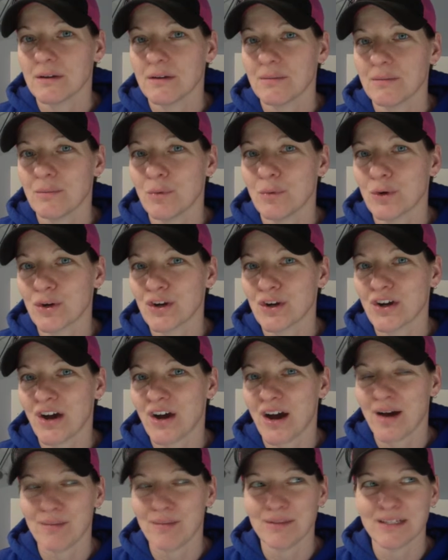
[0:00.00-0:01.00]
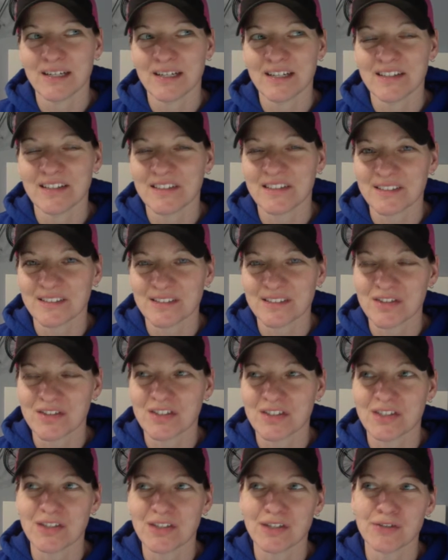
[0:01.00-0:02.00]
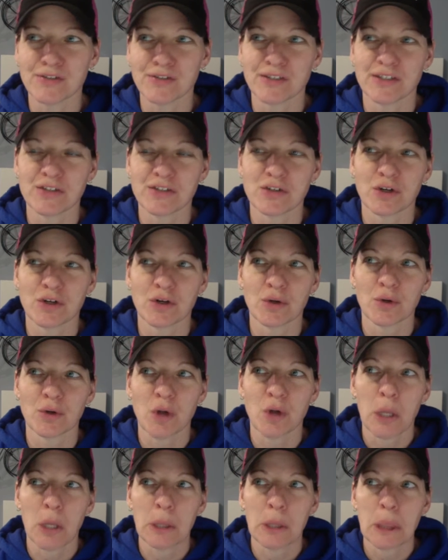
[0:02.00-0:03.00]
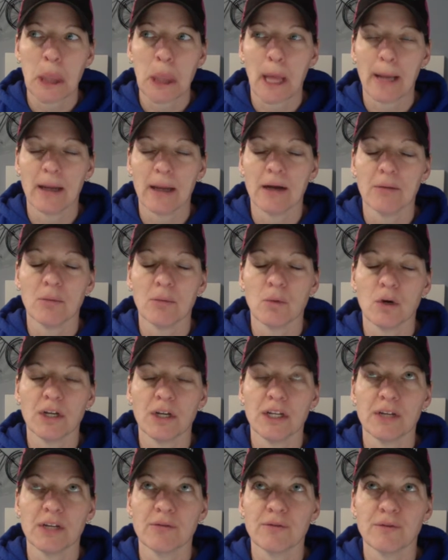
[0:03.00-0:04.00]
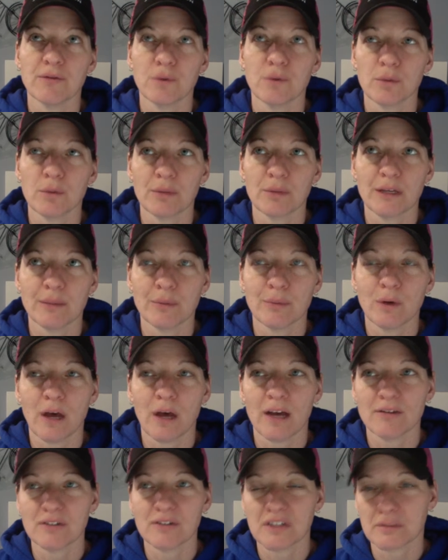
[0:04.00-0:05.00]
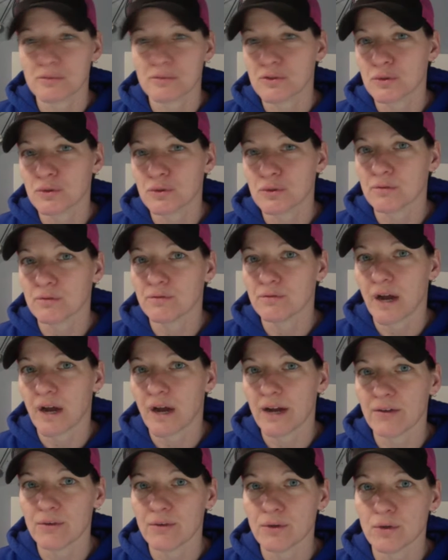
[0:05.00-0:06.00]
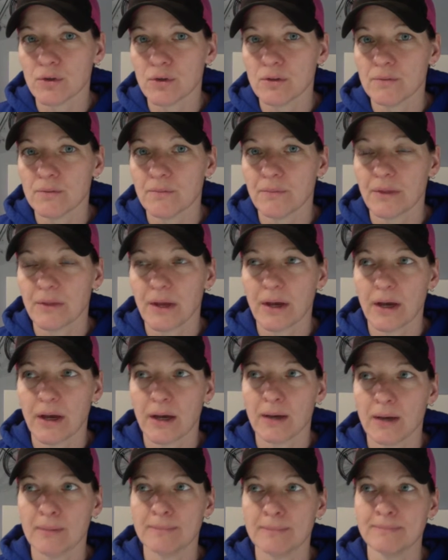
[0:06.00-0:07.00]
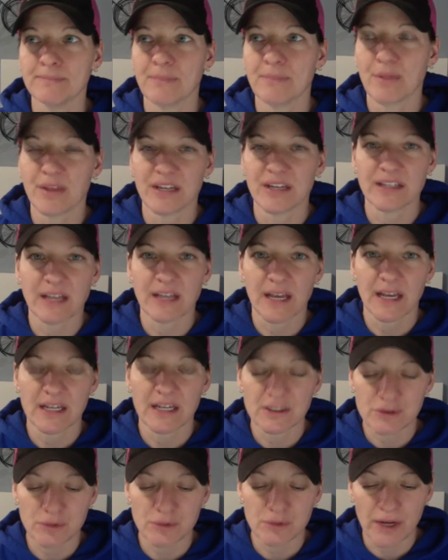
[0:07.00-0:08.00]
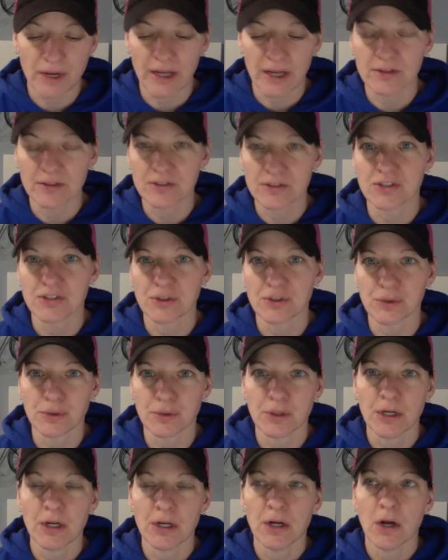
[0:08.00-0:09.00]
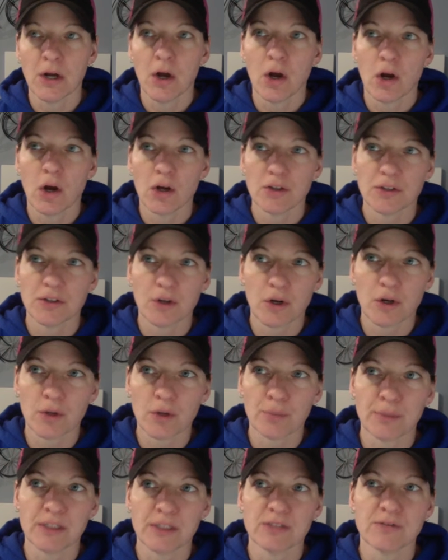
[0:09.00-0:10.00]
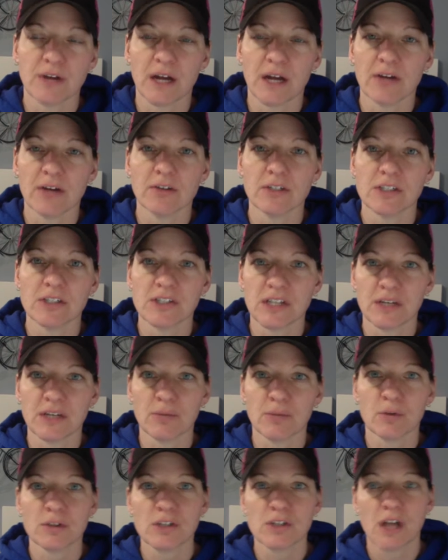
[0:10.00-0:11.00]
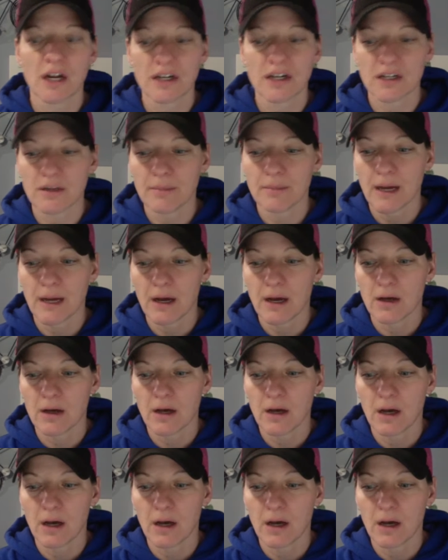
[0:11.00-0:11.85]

more common. I think the statistics are 1 in 4 people have some sort of viral thing that hangs around. So the herpes virus, and we're talking about